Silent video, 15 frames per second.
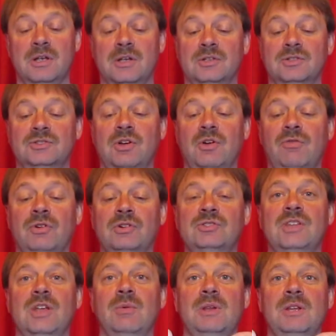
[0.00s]
So
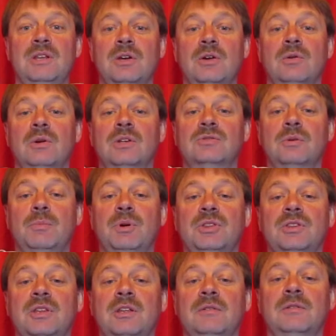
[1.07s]
first thing we do is we
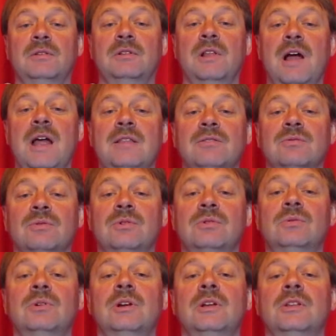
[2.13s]
put the line
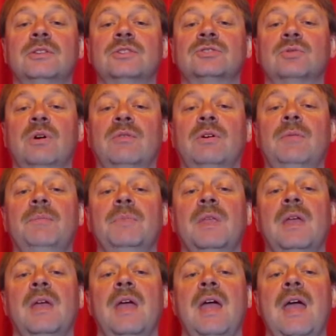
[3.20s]
through the swivel
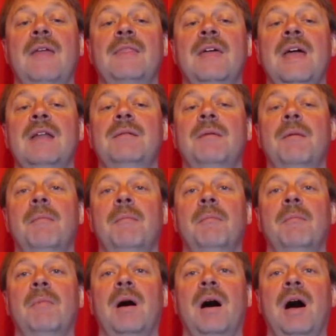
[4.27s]
and then
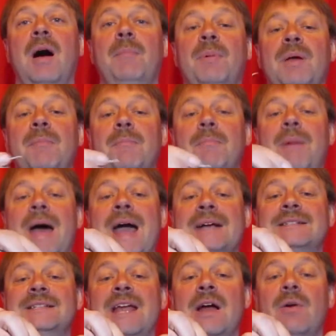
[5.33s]
up and
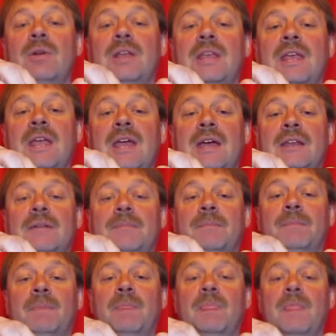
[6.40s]
back down again.
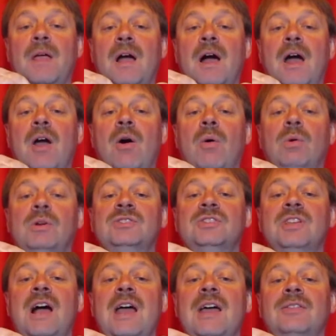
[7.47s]
I always
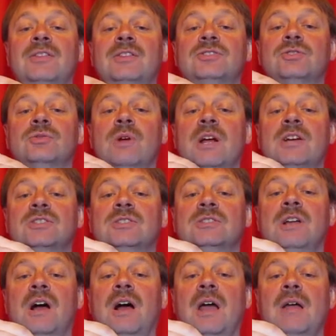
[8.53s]
tie it this
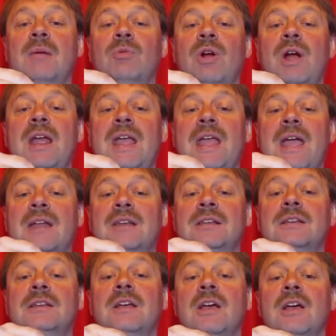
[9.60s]
direction. I am
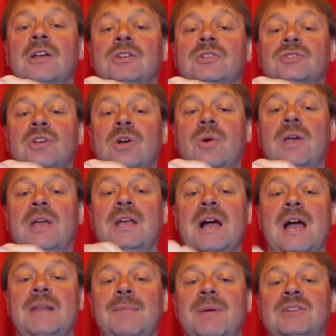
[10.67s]
right-handed, so it
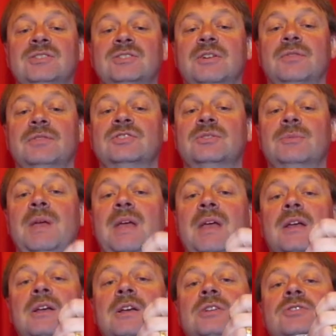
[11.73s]
kind of makes a difference to me.
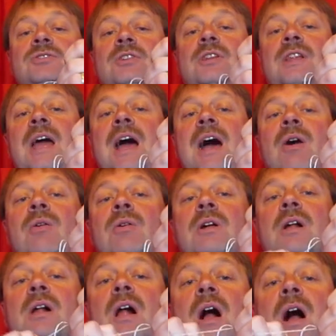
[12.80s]
So now
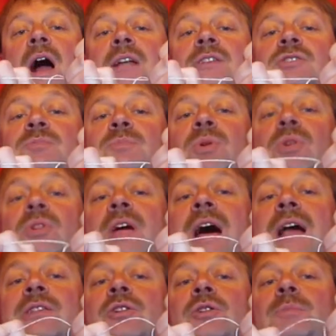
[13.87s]
I just pull
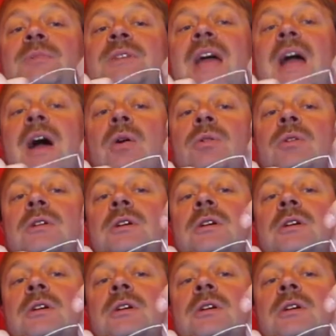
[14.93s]
that loop down